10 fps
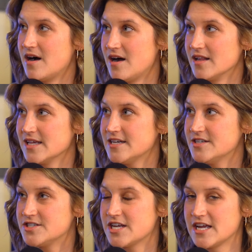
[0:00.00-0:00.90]

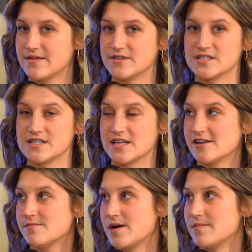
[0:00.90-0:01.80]
college, and even just
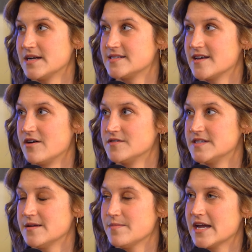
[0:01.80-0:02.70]
thinking about myself,
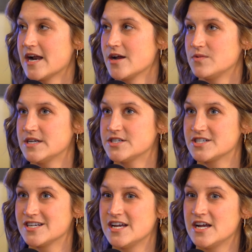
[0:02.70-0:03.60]
saying, man, I
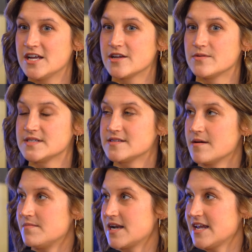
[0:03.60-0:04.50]
wish there was
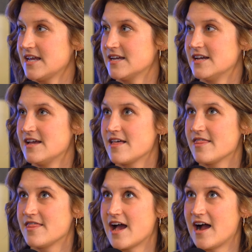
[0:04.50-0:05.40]
somebody
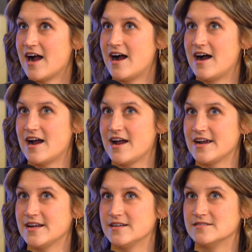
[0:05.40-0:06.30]
mm-hmm. that mm-hmm.
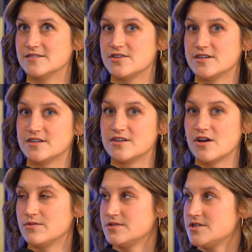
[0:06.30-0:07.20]
I could
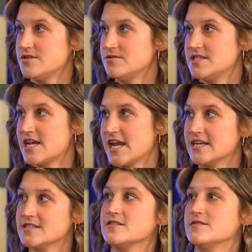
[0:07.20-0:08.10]
go to yeah. to
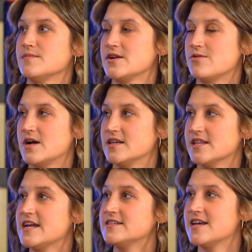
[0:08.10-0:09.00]
answer my question,
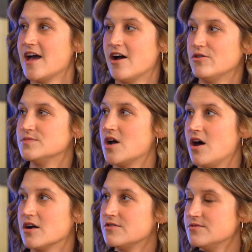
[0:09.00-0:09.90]
exactly. like to help
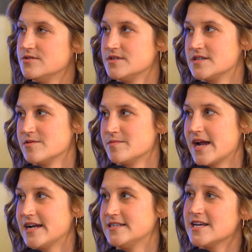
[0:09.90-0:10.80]
talk through yeah. some of
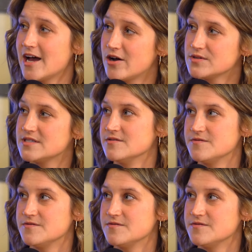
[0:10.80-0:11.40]
my doubts mm-hmm.